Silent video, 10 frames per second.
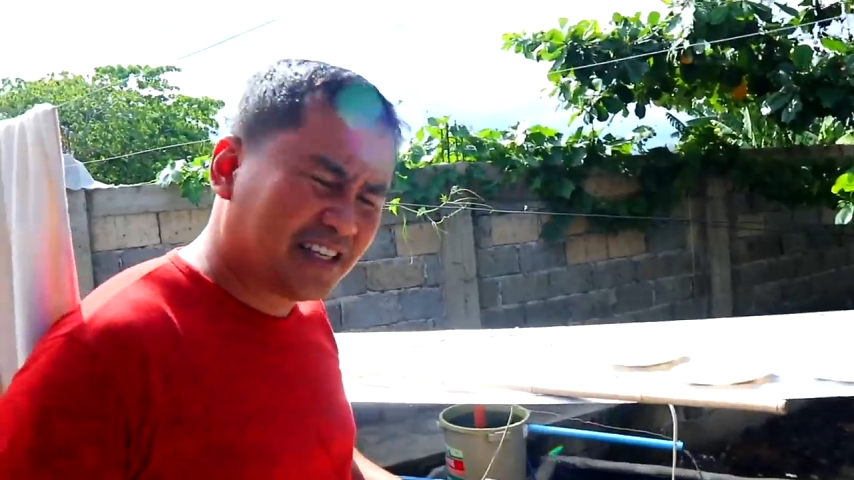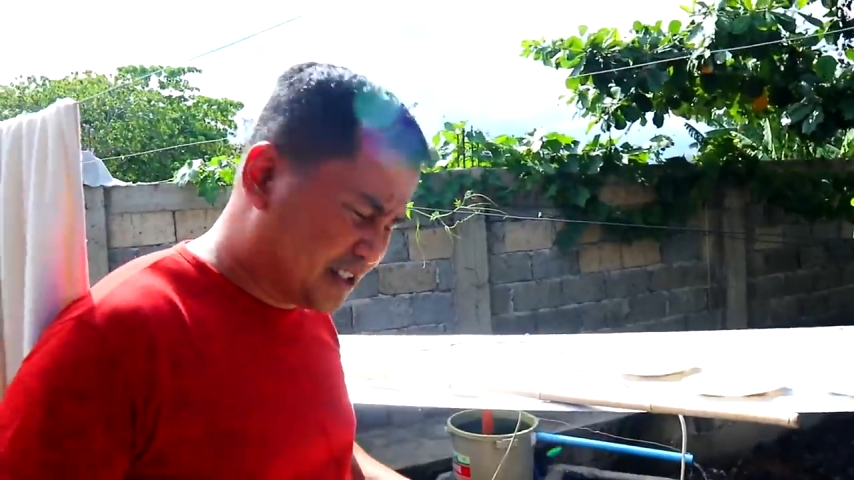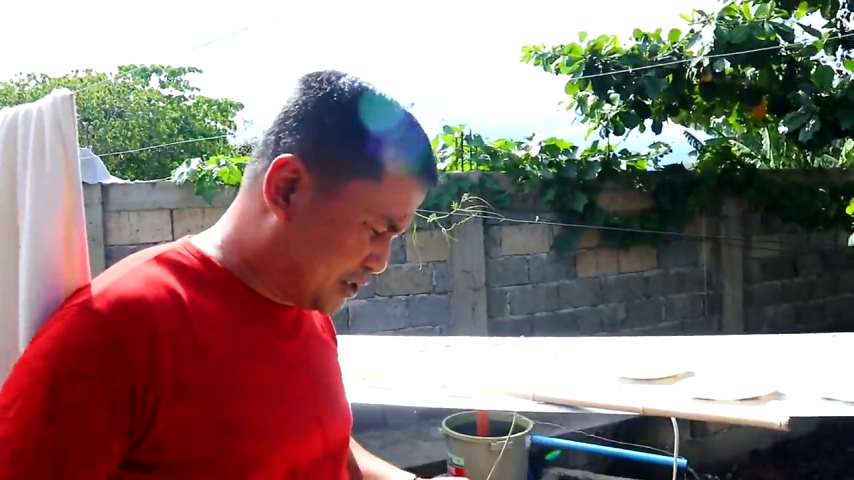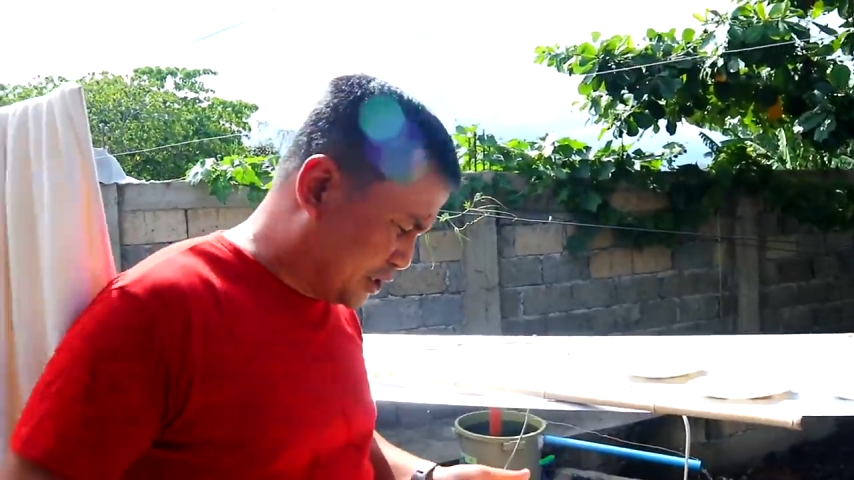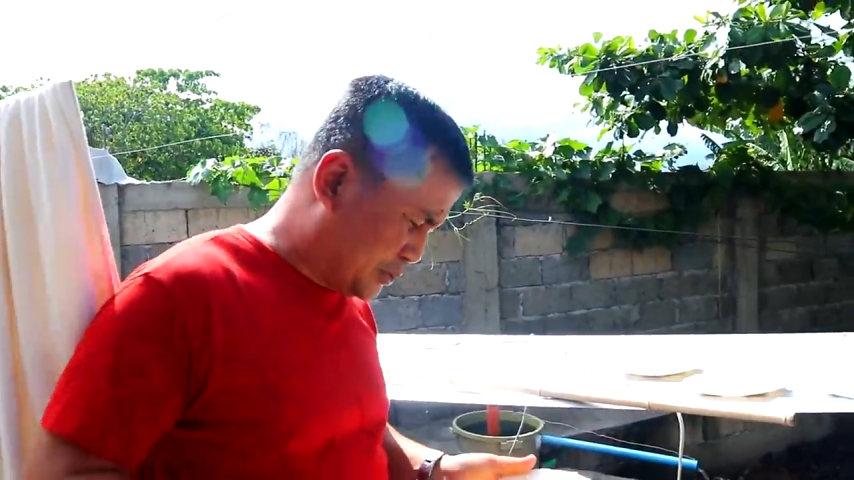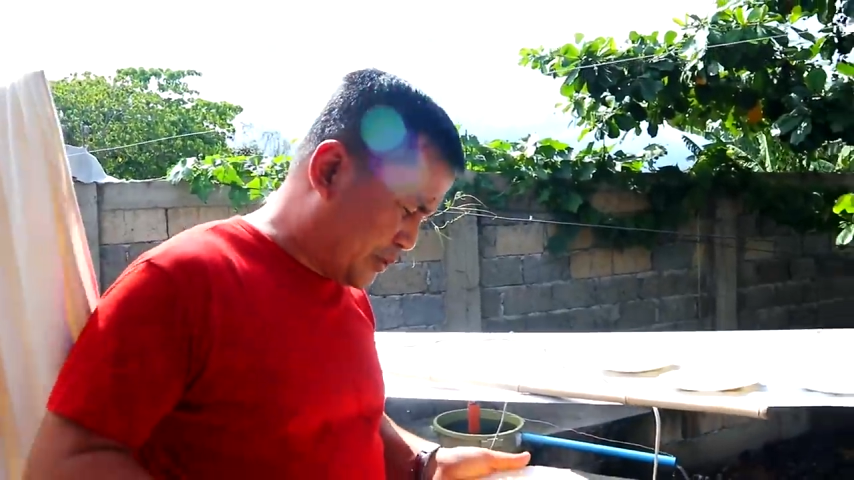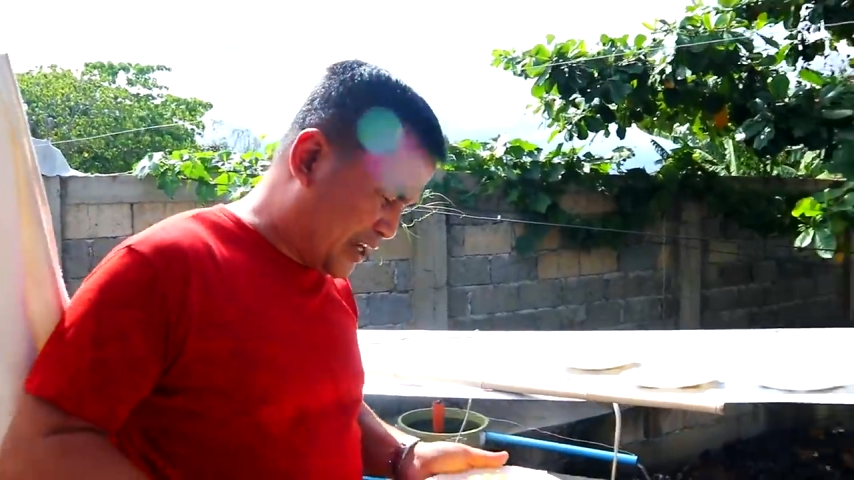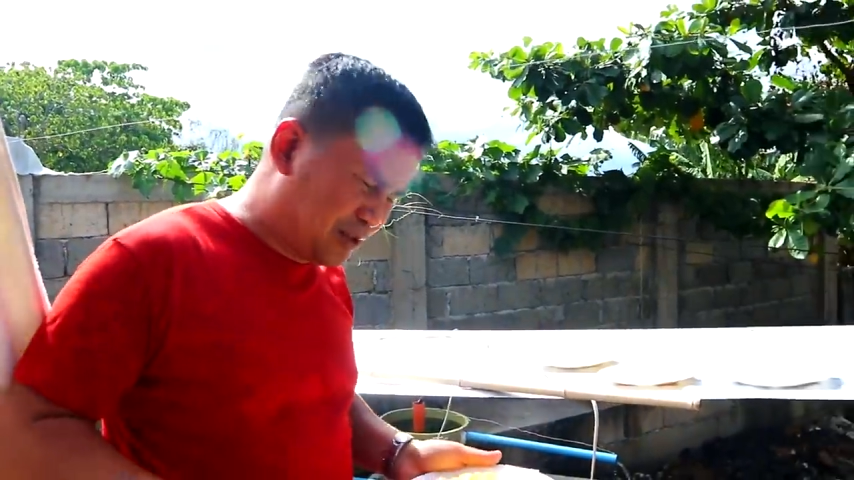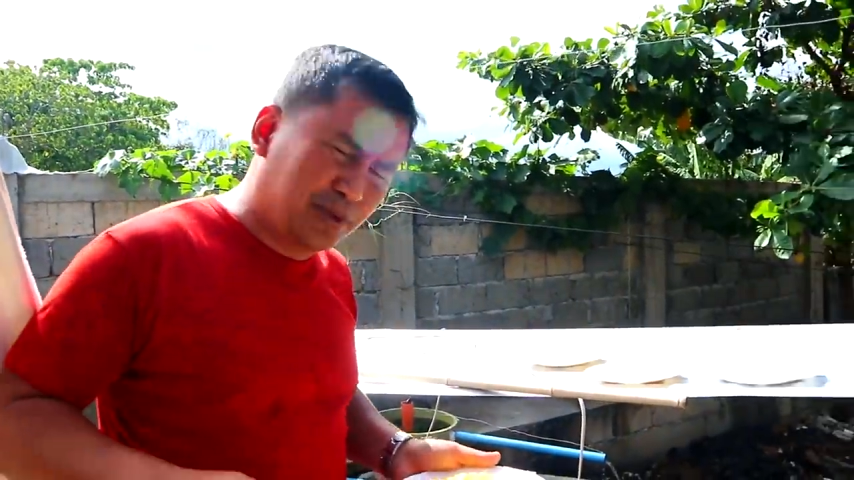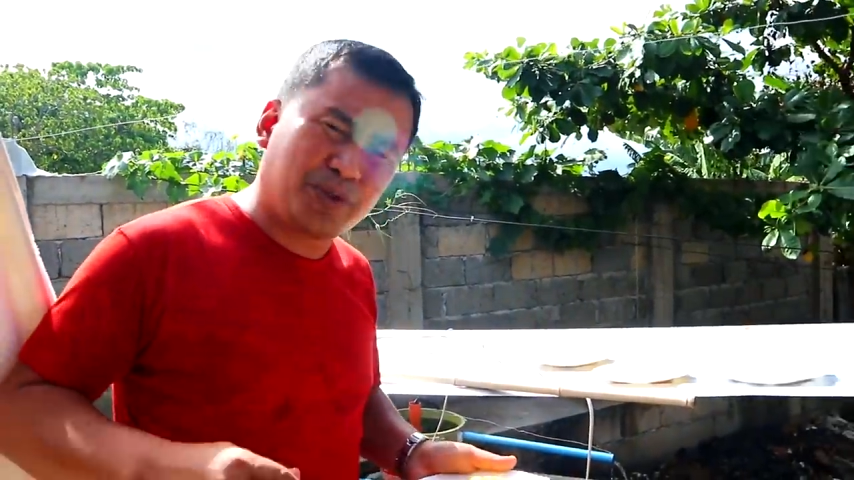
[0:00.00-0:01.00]
Dexter,
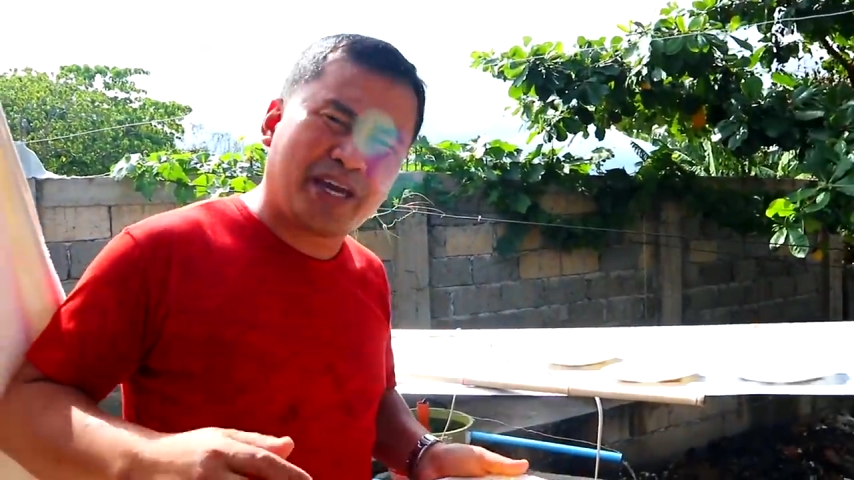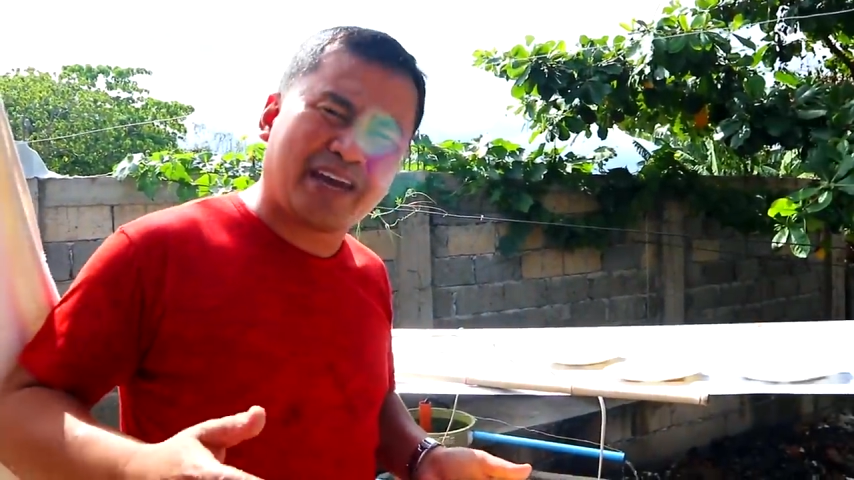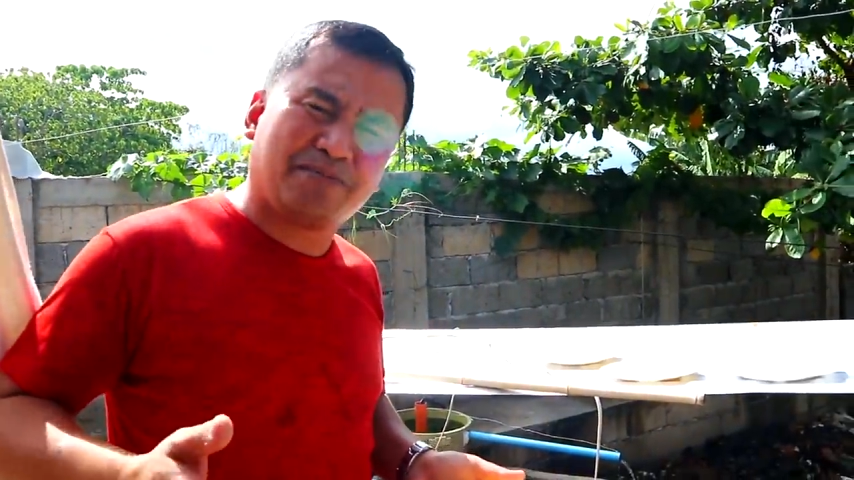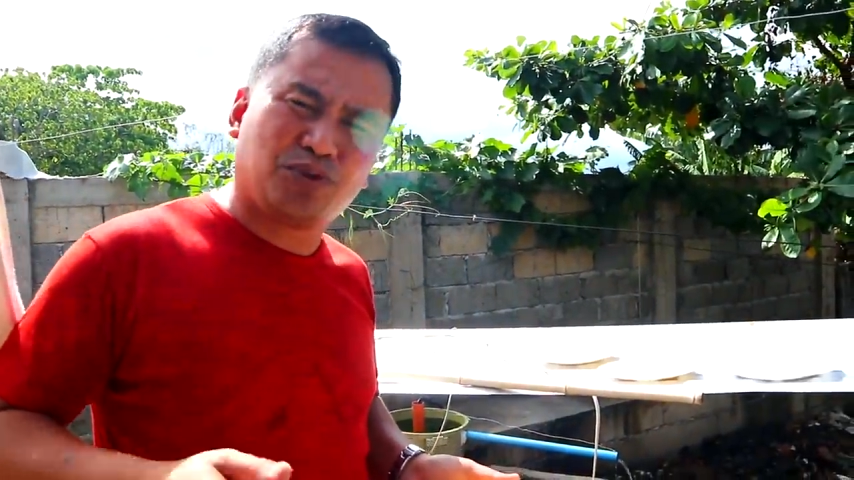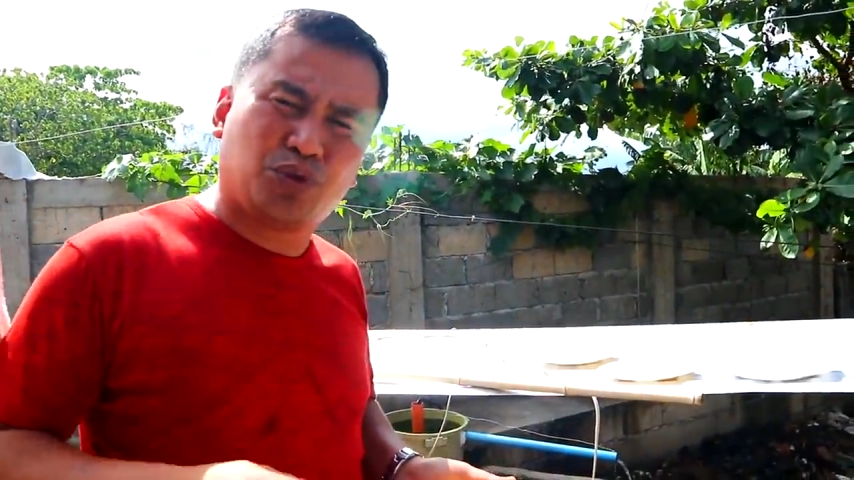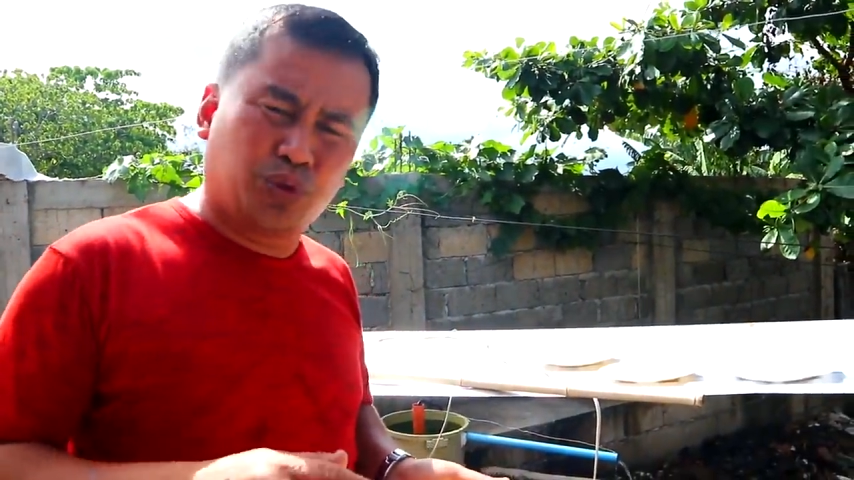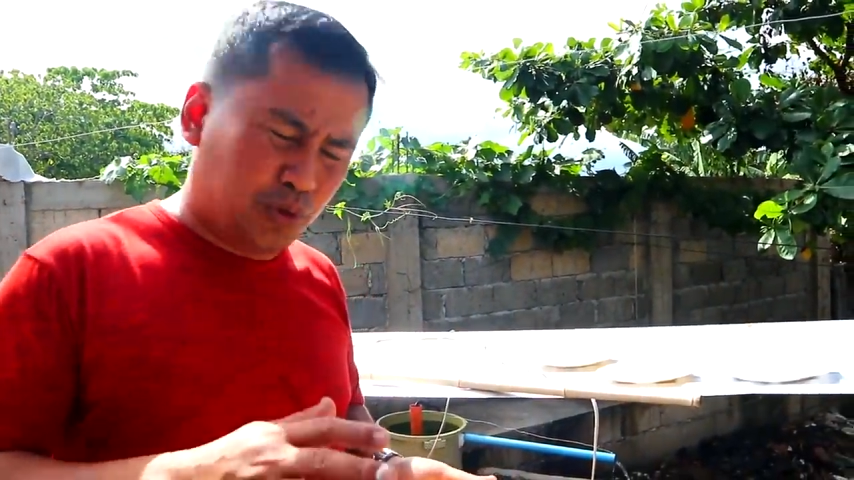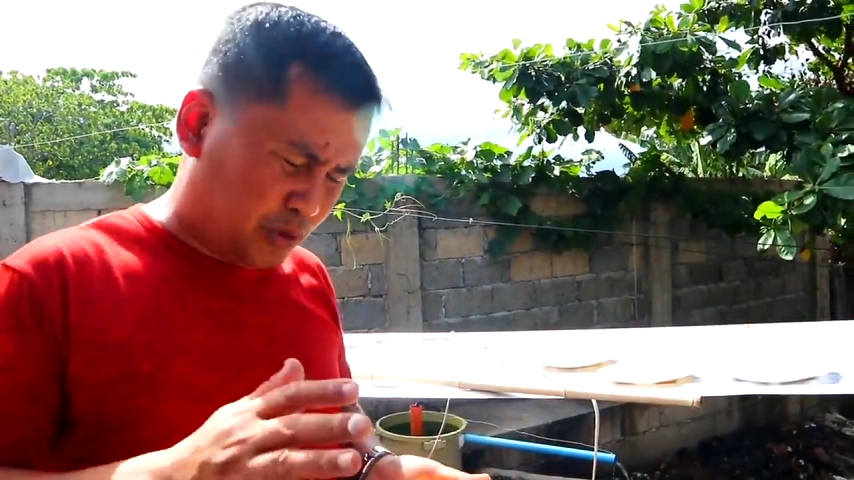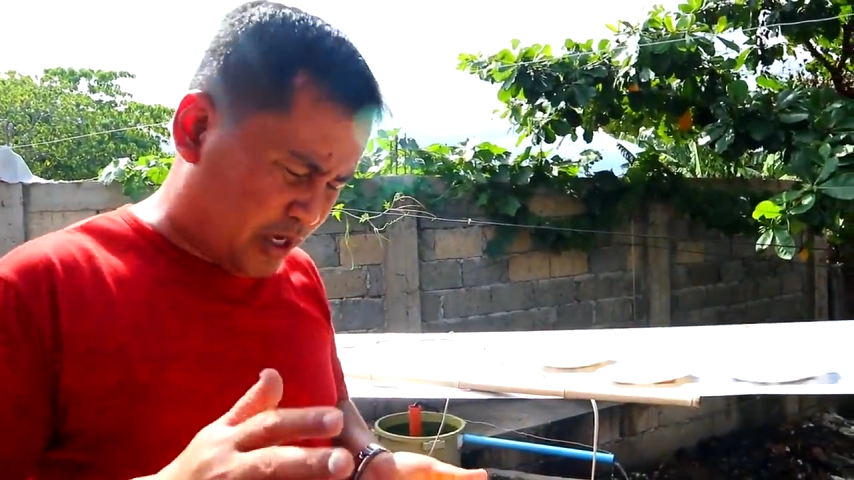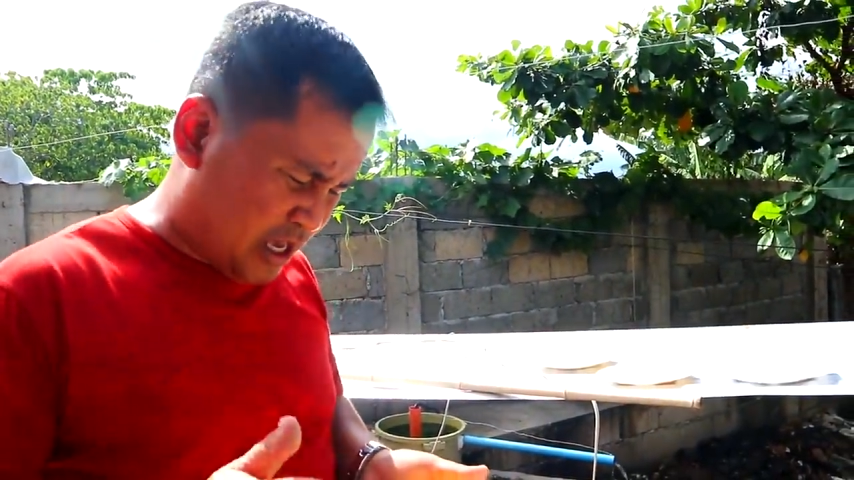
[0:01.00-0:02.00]
why do you have to